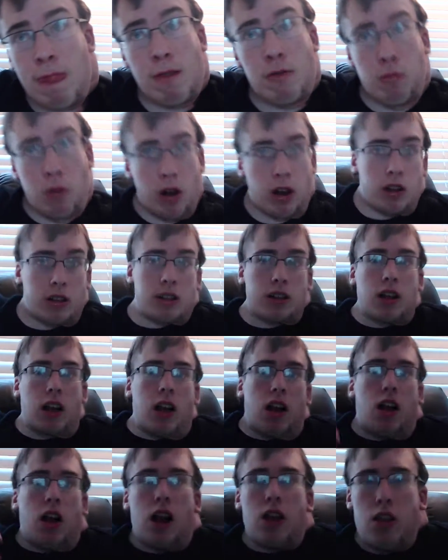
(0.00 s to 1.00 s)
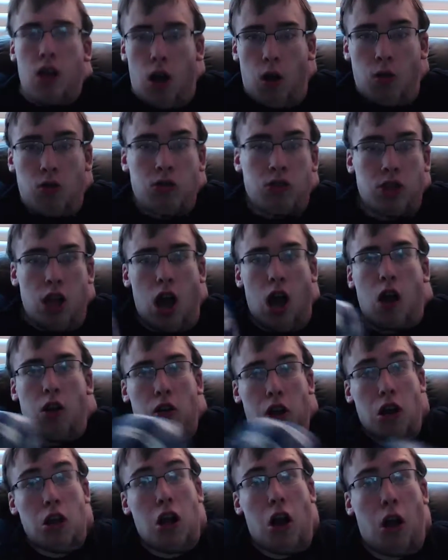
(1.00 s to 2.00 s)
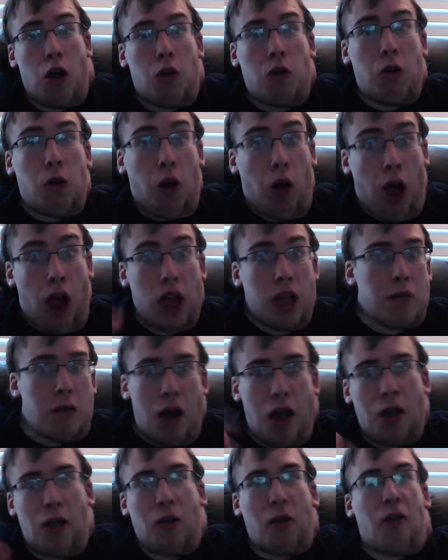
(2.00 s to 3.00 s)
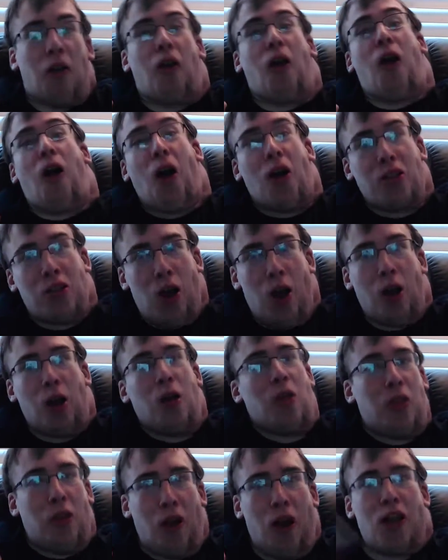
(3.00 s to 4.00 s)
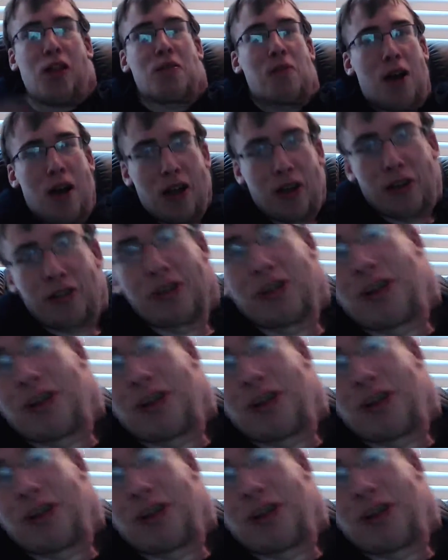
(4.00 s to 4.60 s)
Where, uh, no, no, no, no. Land of Iron. Let's talk about the Land of Iron.